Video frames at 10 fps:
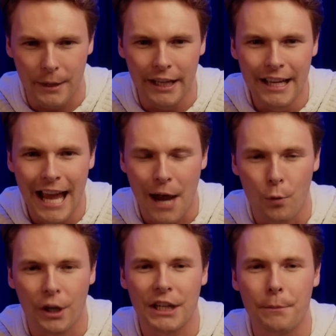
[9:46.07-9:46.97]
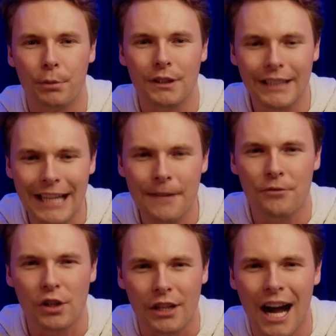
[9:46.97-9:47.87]
me, and we're going to believe
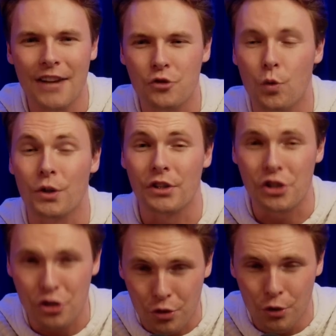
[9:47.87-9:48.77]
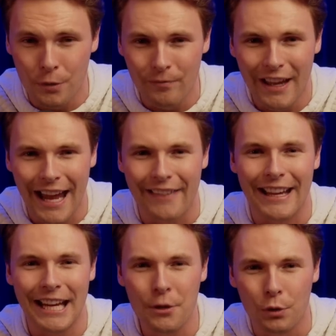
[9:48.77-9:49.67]
that God's word is true and
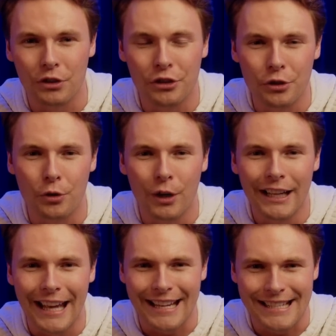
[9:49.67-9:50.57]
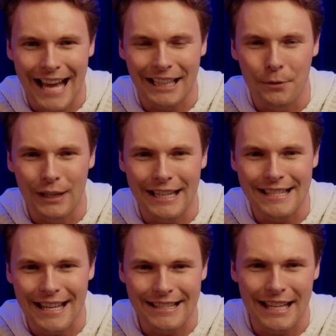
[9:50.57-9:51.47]
that he will do exactly what he
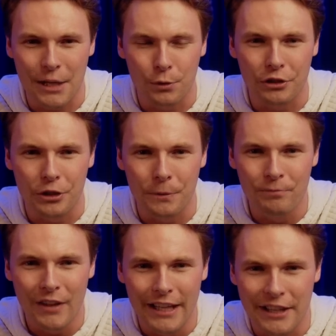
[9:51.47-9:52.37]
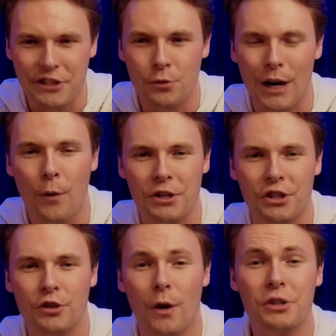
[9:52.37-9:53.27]
says that he will do. This is what I want
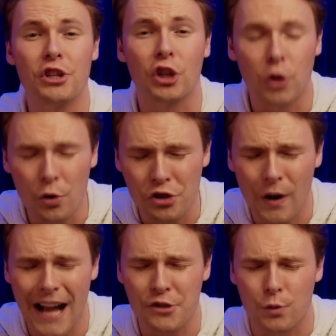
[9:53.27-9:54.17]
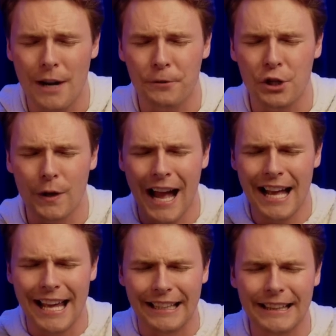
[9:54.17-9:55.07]
you to do. I want you to close your eyes wherever you're
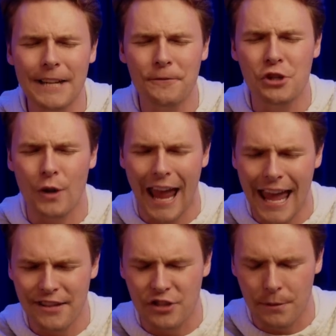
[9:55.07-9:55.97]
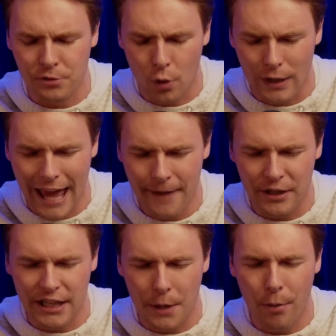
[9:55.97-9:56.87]
at and lift your hands up toward
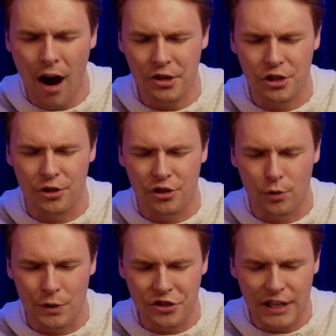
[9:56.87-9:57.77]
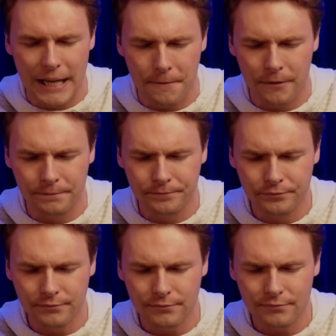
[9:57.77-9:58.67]
heaven in a posture to receive.
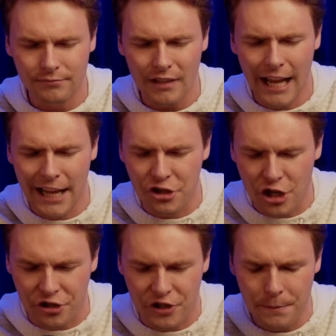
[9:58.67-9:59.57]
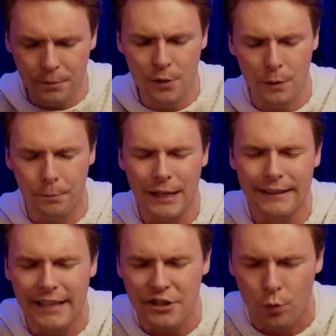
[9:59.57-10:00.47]
And just simply
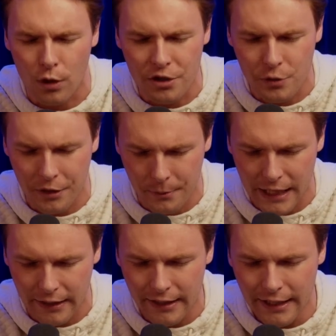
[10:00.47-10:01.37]
repeat these words with me.